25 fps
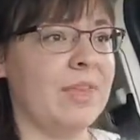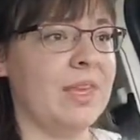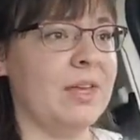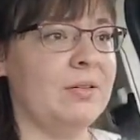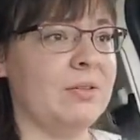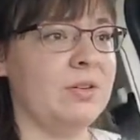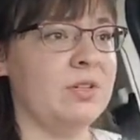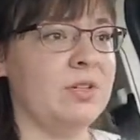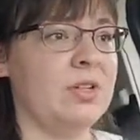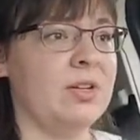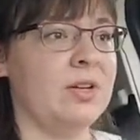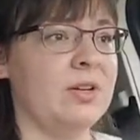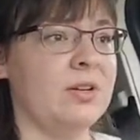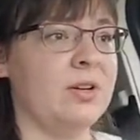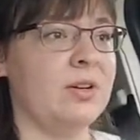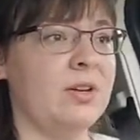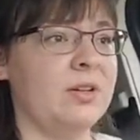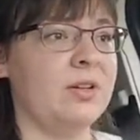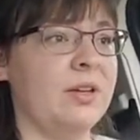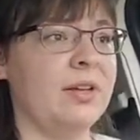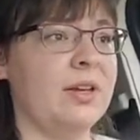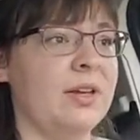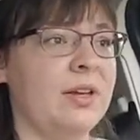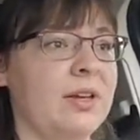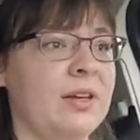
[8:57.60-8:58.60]
which are
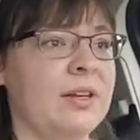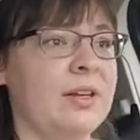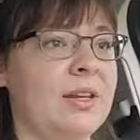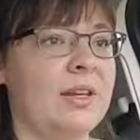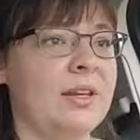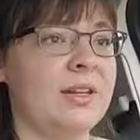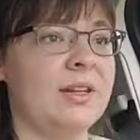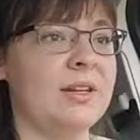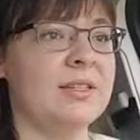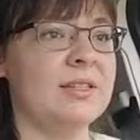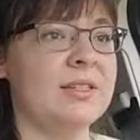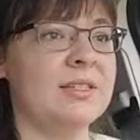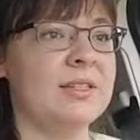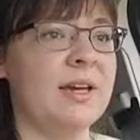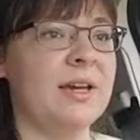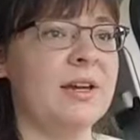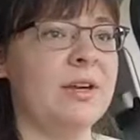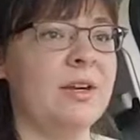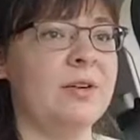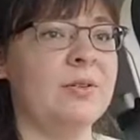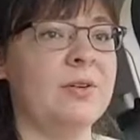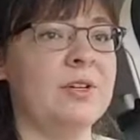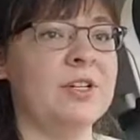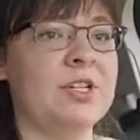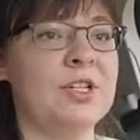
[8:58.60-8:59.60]
like a Canadian
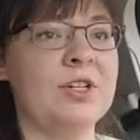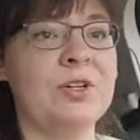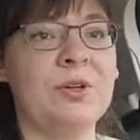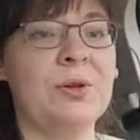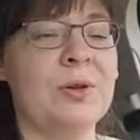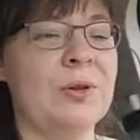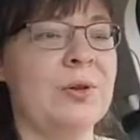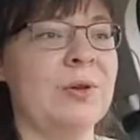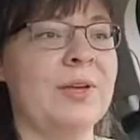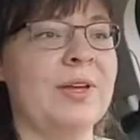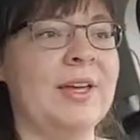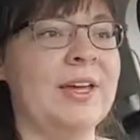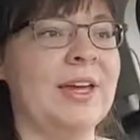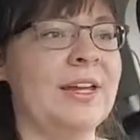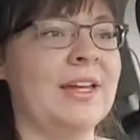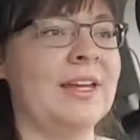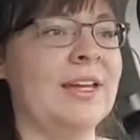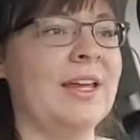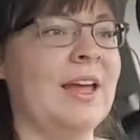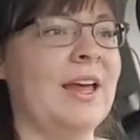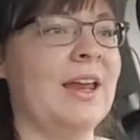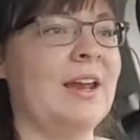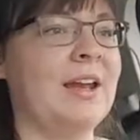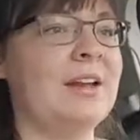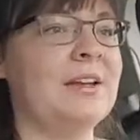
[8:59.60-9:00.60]
cider, which you can only get in
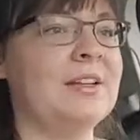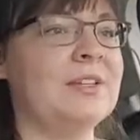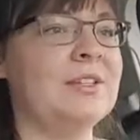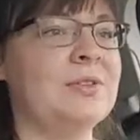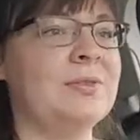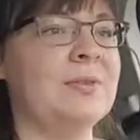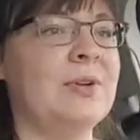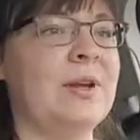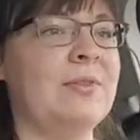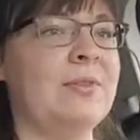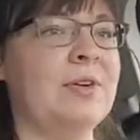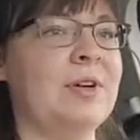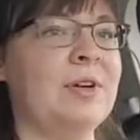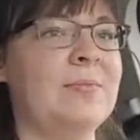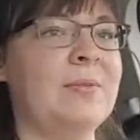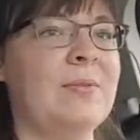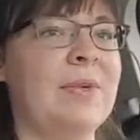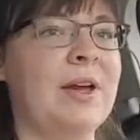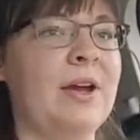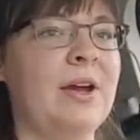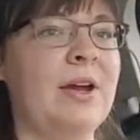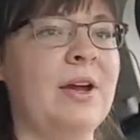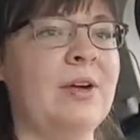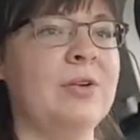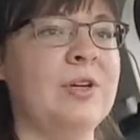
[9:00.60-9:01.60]
Canada, so whenever I'm
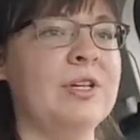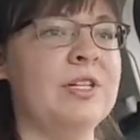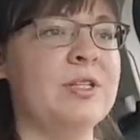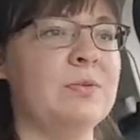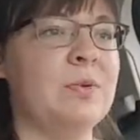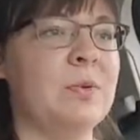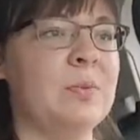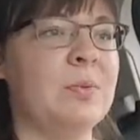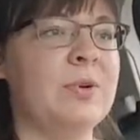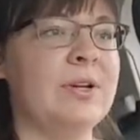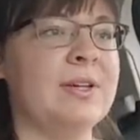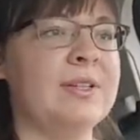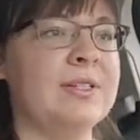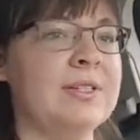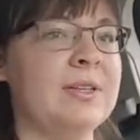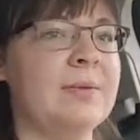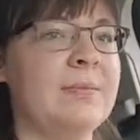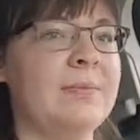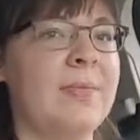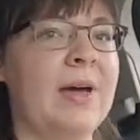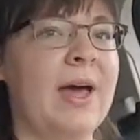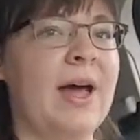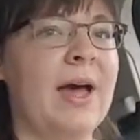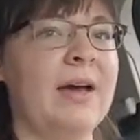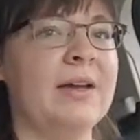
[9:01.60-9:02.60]
there I always will bring some
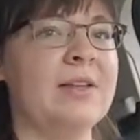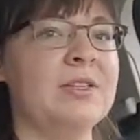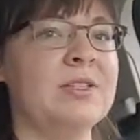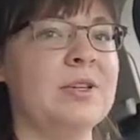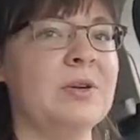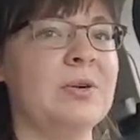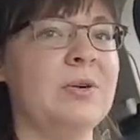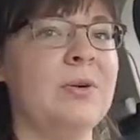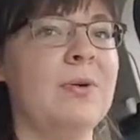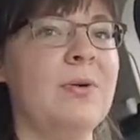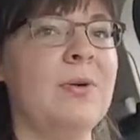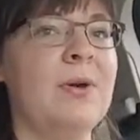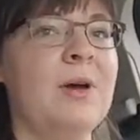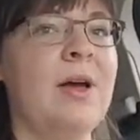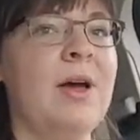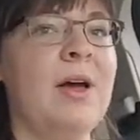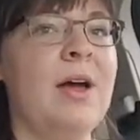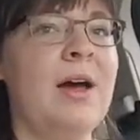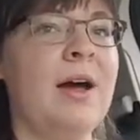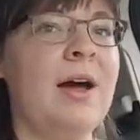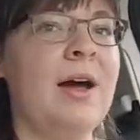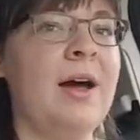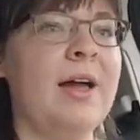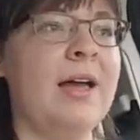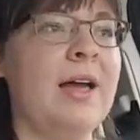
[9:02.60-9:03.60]
back, so
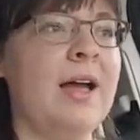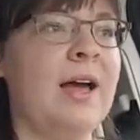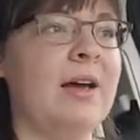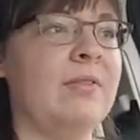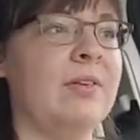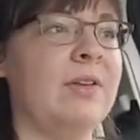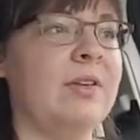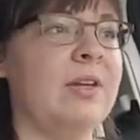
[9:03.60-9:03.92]
I have